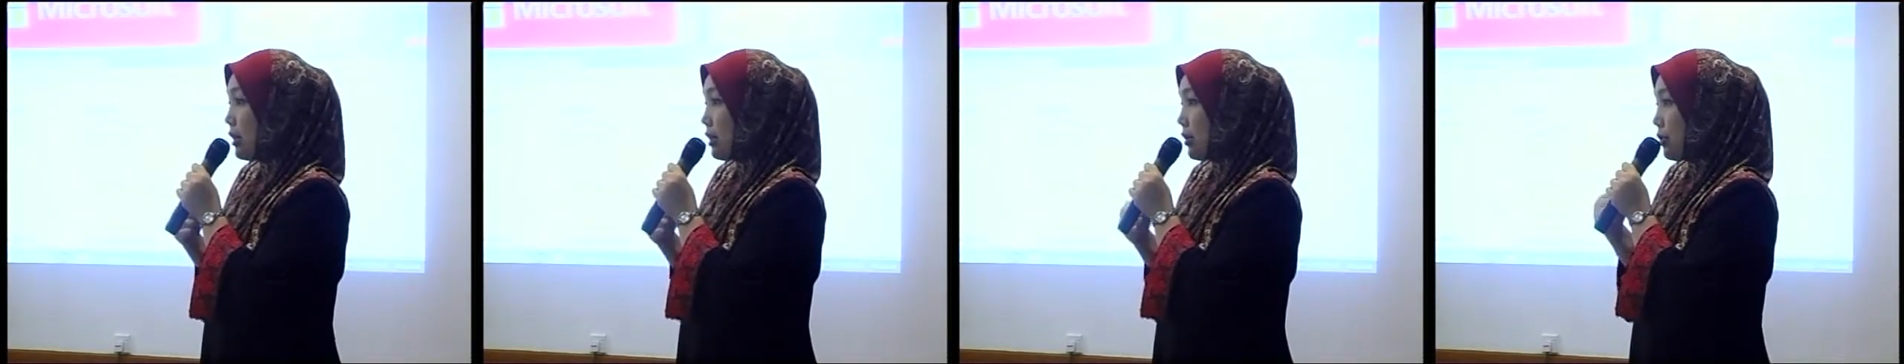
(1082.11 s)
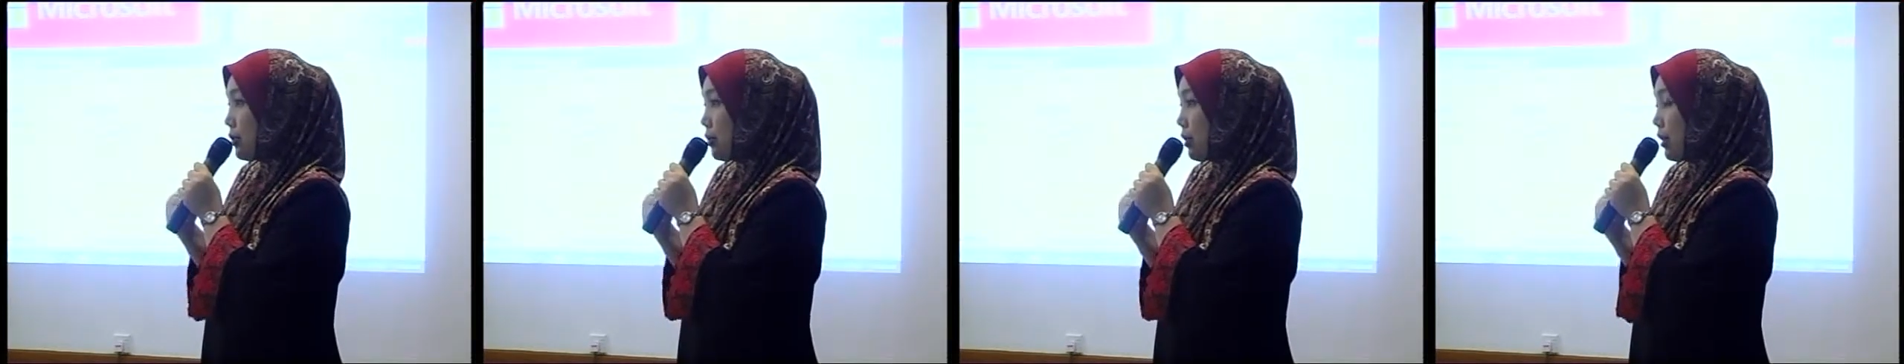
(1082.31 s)

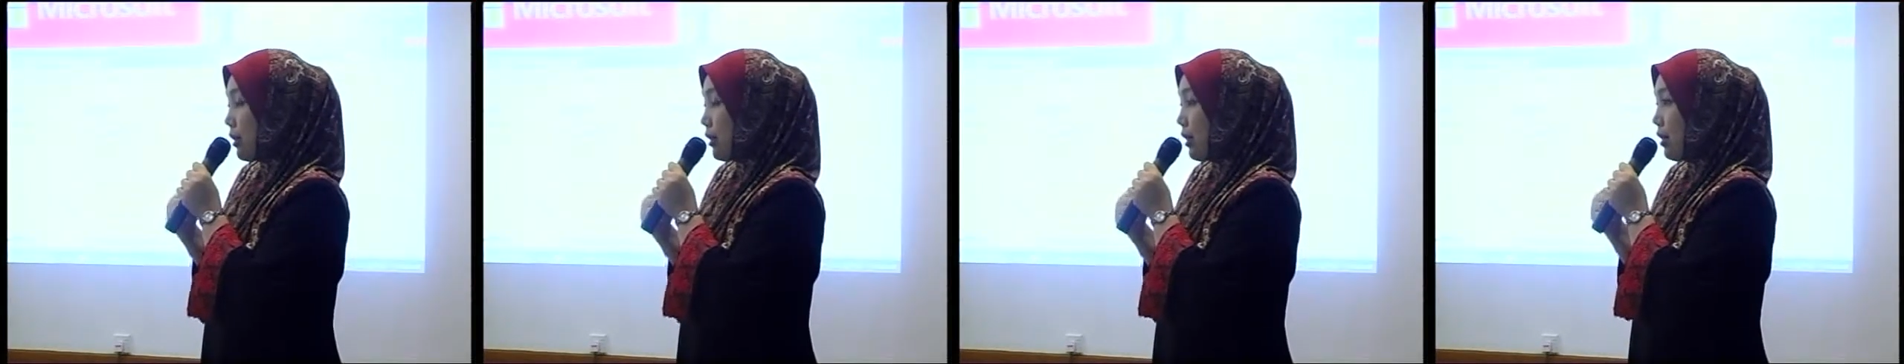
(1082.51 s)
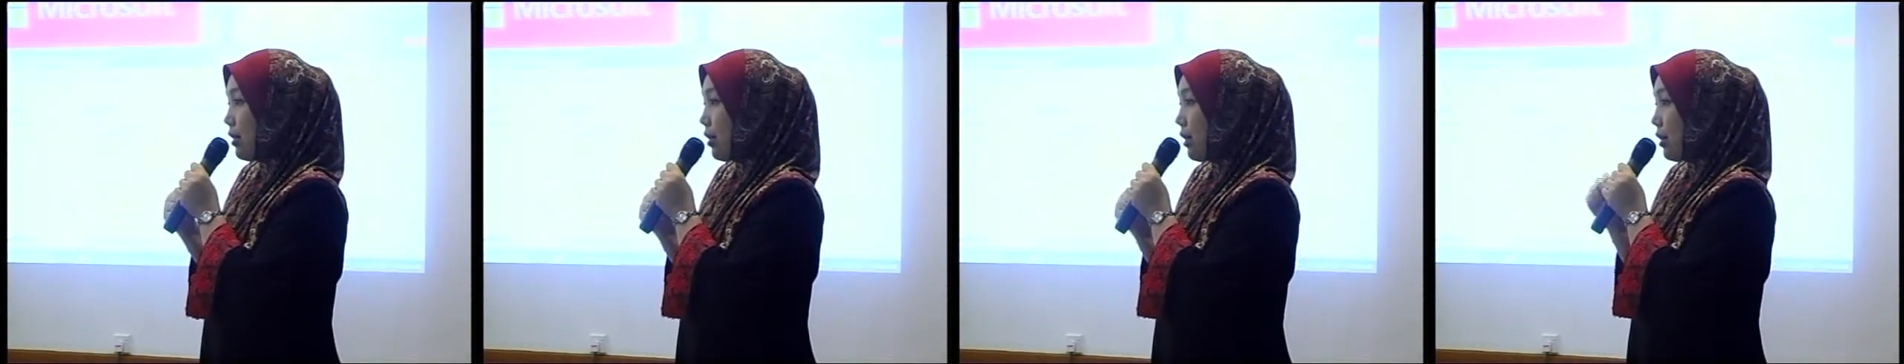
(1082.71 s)

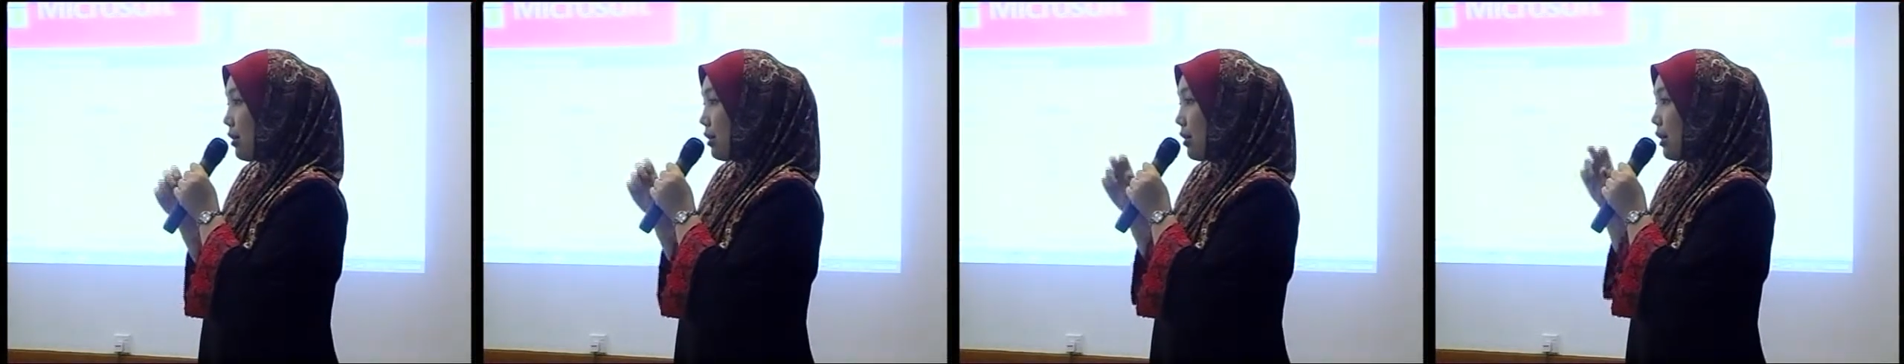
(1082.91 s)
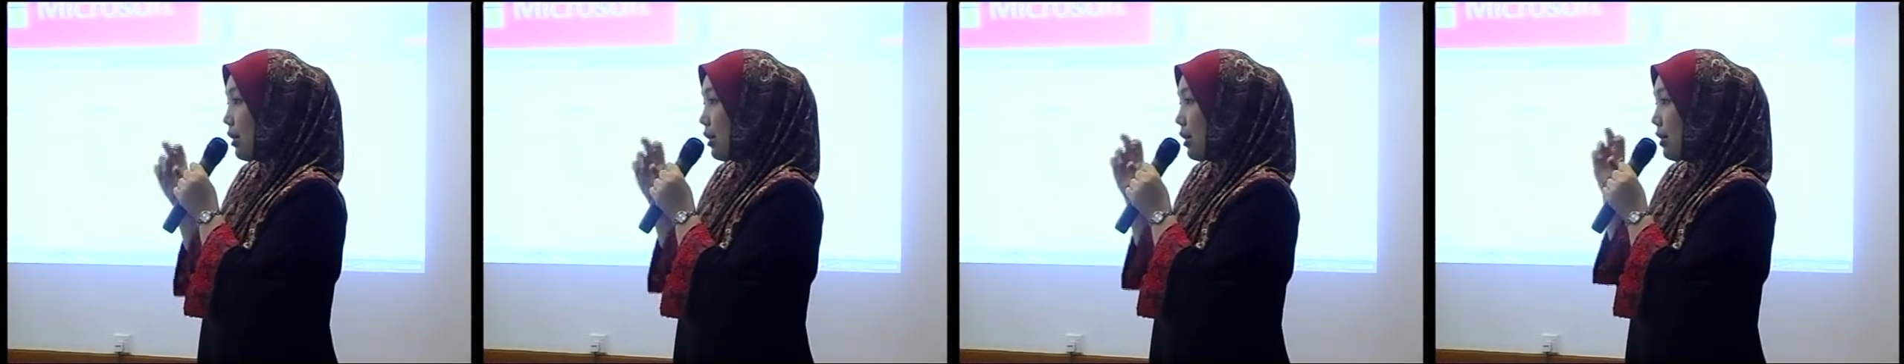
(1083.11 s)

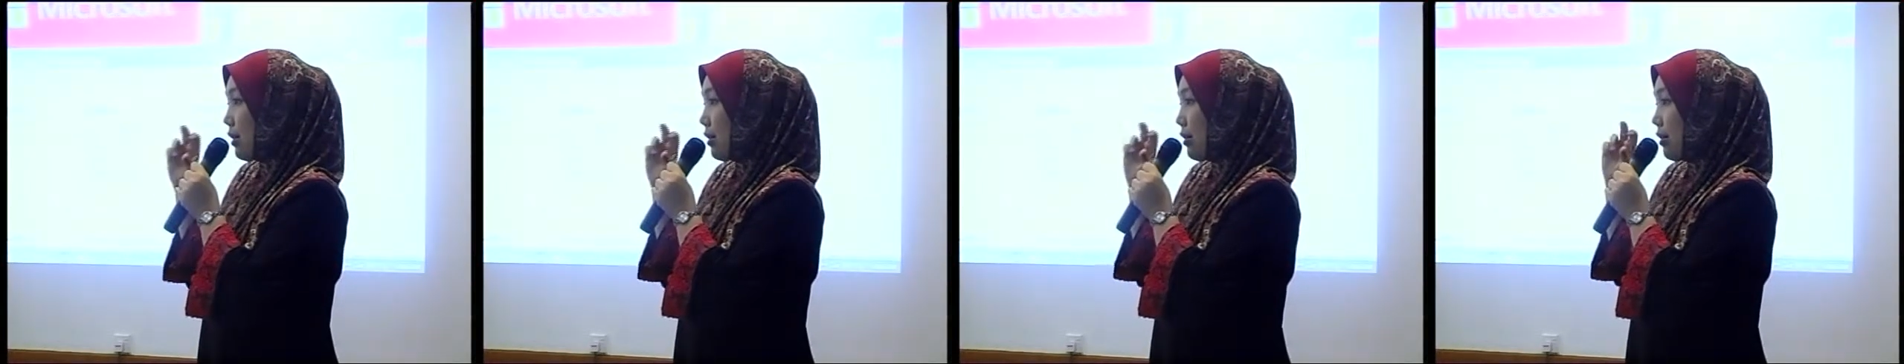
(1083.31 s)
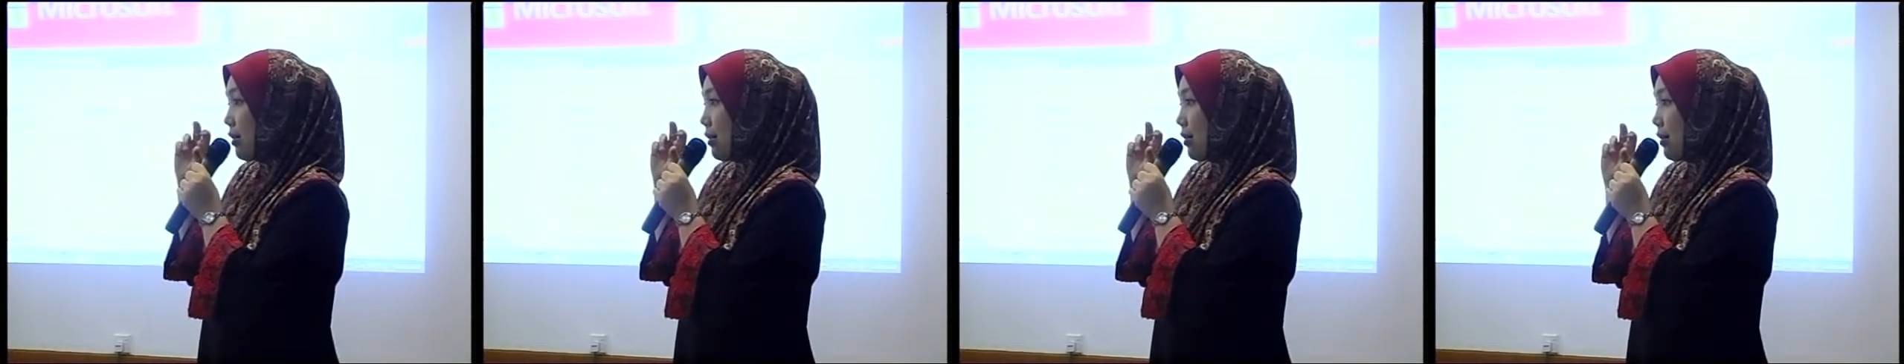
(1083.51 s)
it.
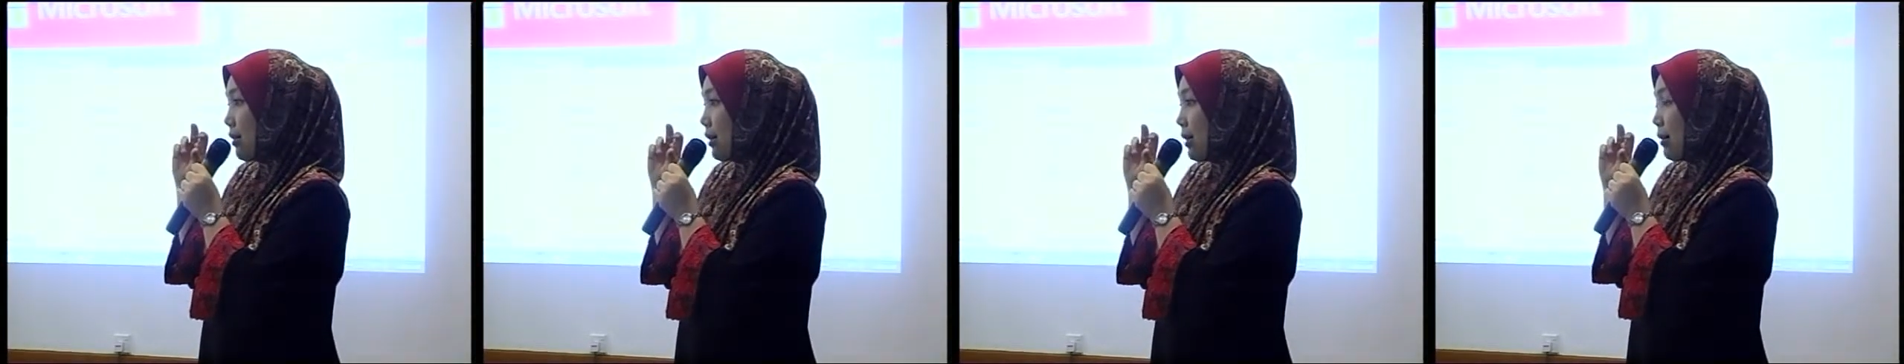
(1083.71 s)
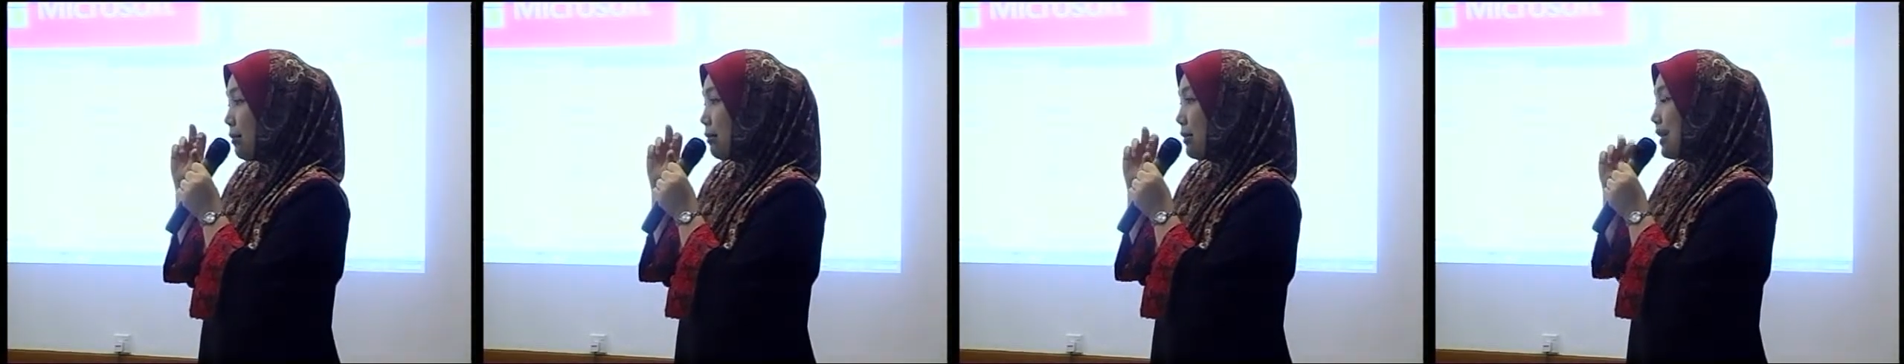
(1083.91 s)

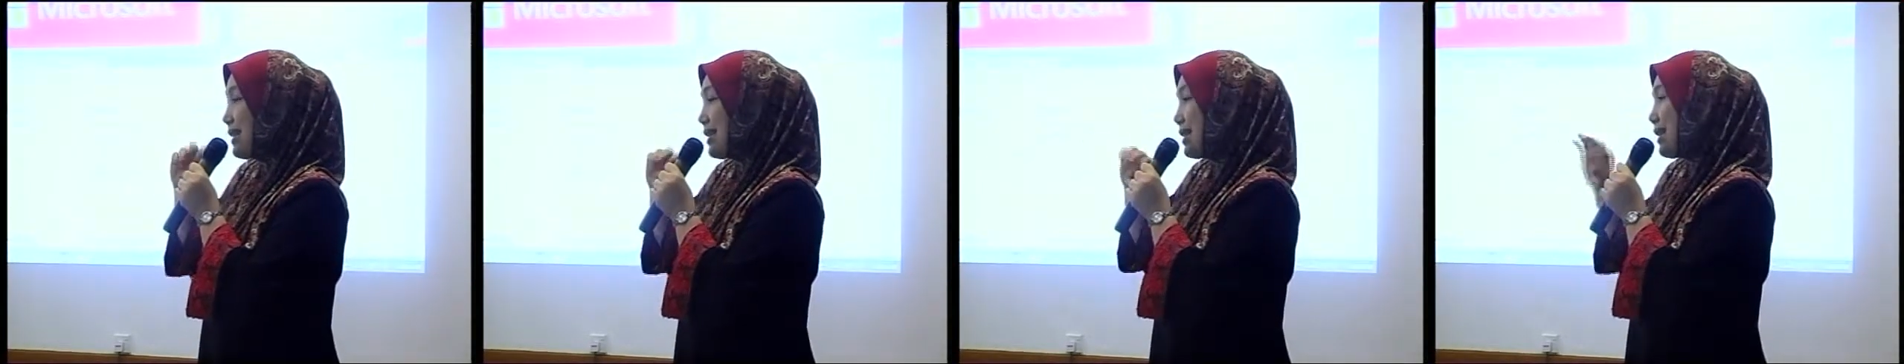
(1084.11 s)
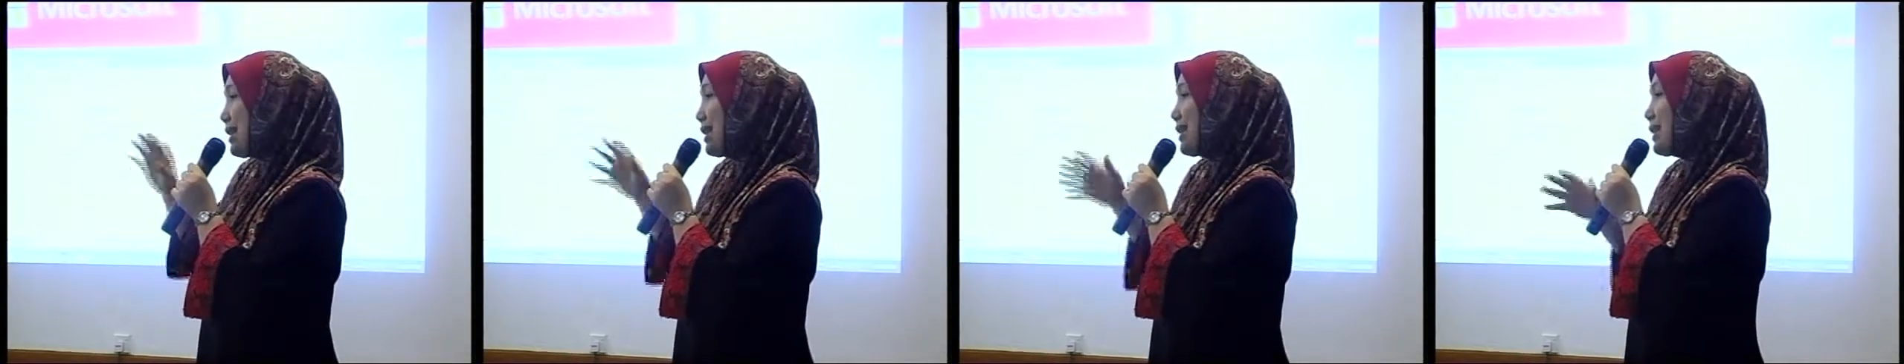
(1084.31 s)

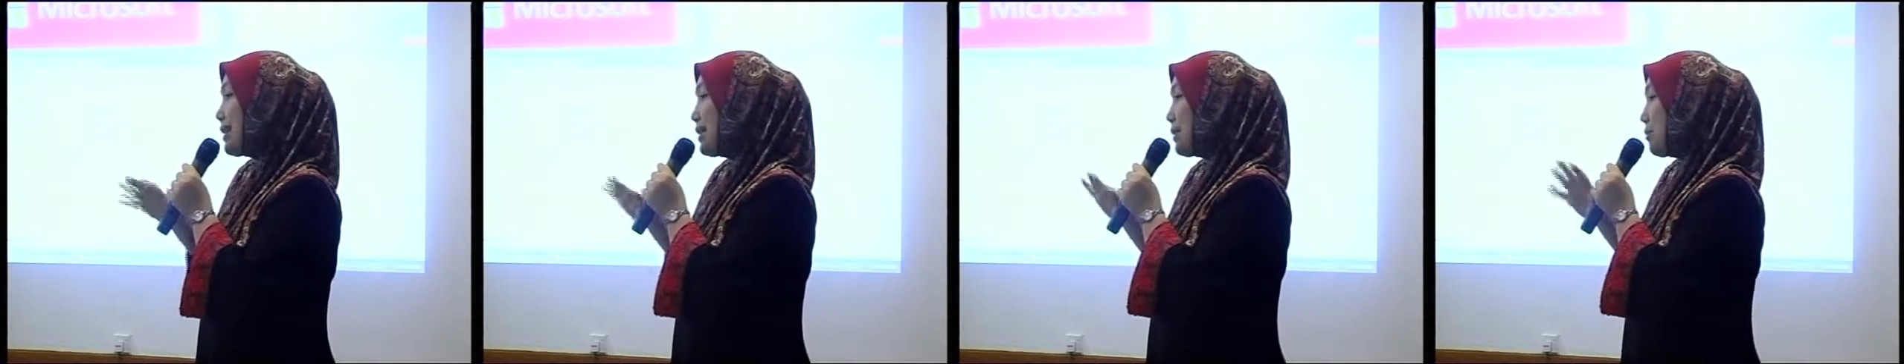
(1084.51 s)
Because it is